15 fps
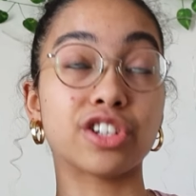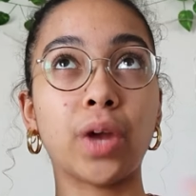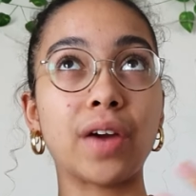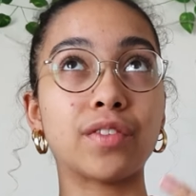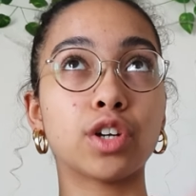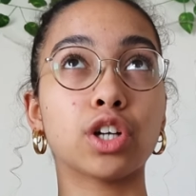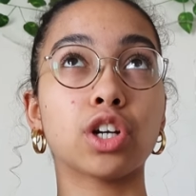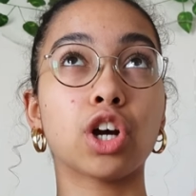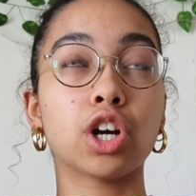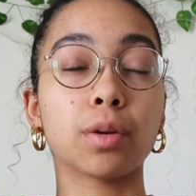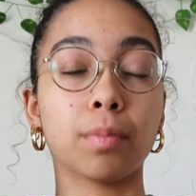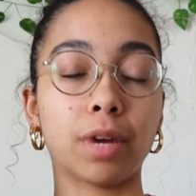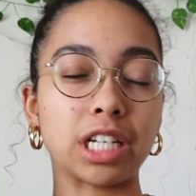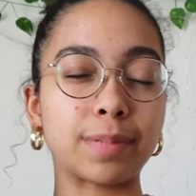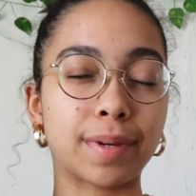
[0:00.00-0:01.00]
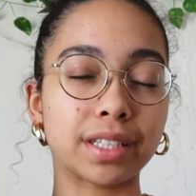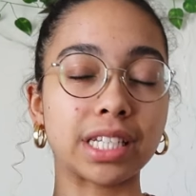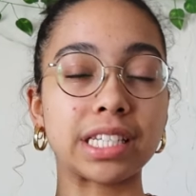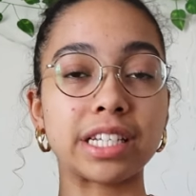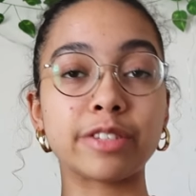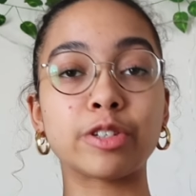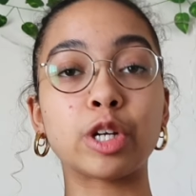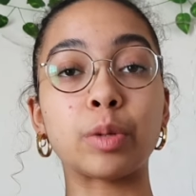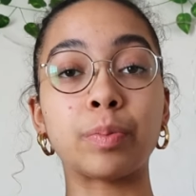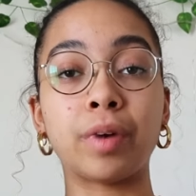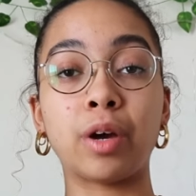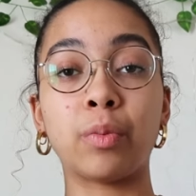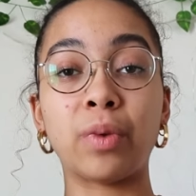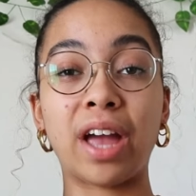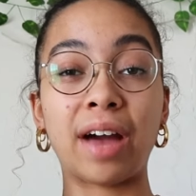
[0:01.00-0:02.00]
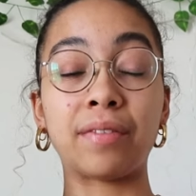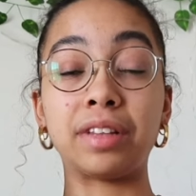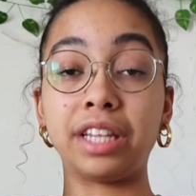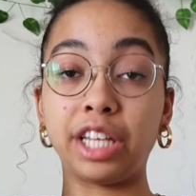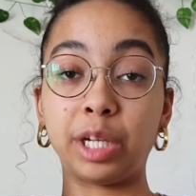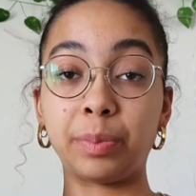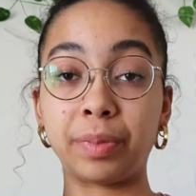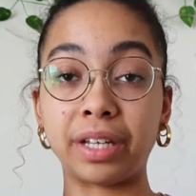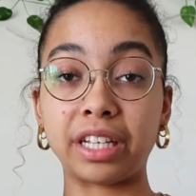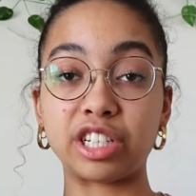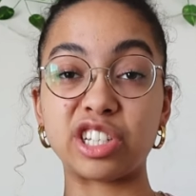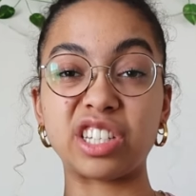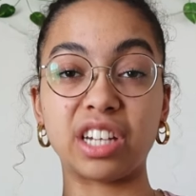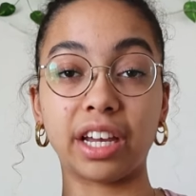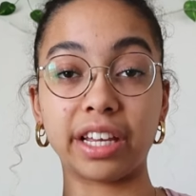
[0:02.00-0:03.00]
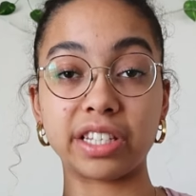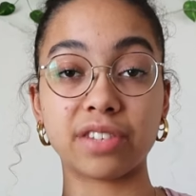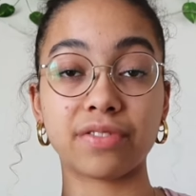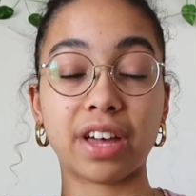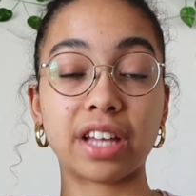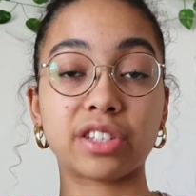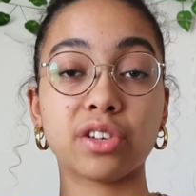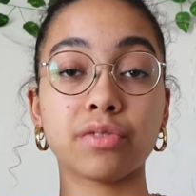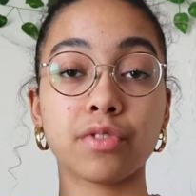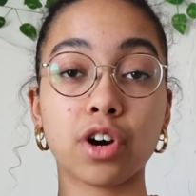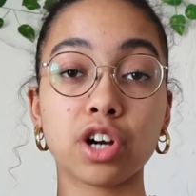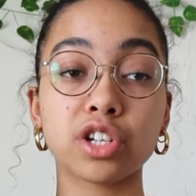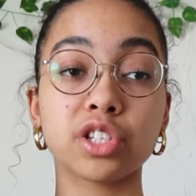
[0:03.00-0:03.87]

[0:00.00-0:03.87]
We haven't heard much about the sister, but we have a little bit, just nuggets of that so far.